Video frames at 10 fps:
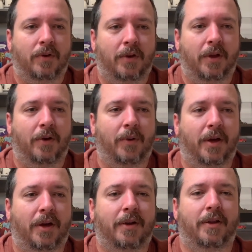you know, we
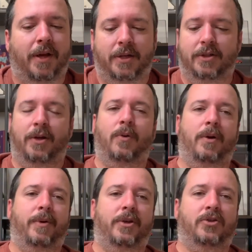got actually quite
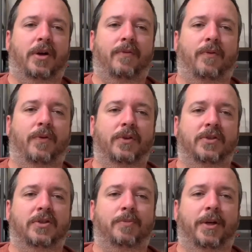a bit of travel for the
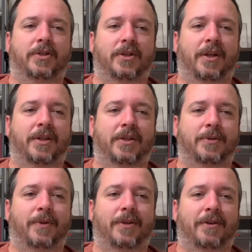suspension on this
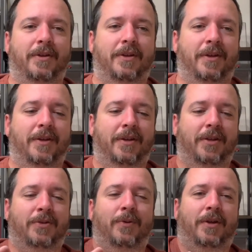one.
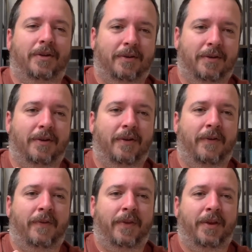This one,
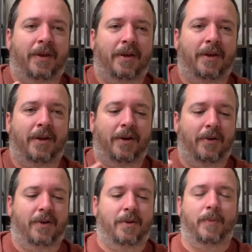you
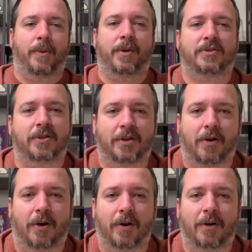know, maybe it's a
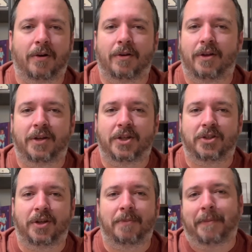Dakar
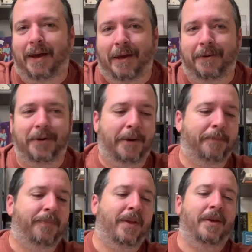edition, I don't
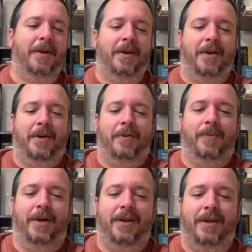know.
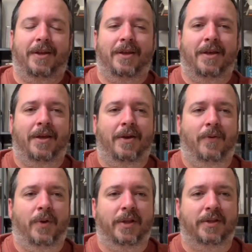But
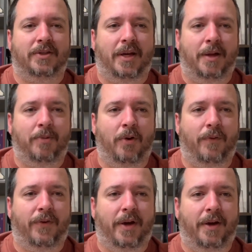we get the side
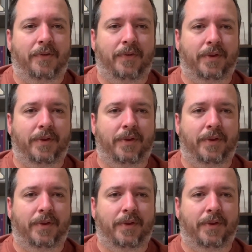profile.